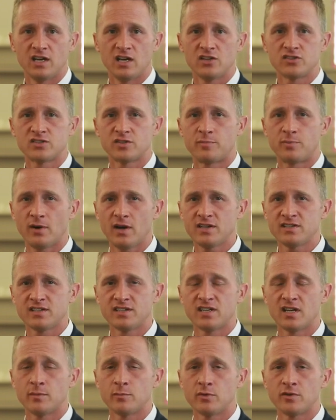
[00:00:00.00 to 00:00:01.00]
A
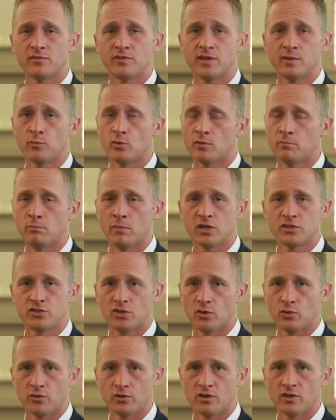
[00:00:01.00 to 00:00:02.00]
surprising number of them were much
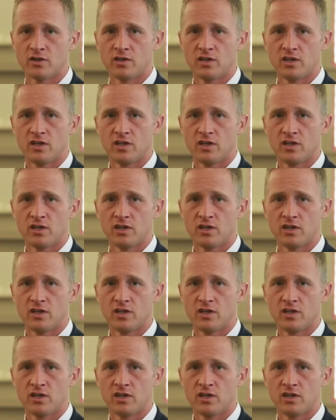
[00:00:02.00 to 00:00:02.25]
older.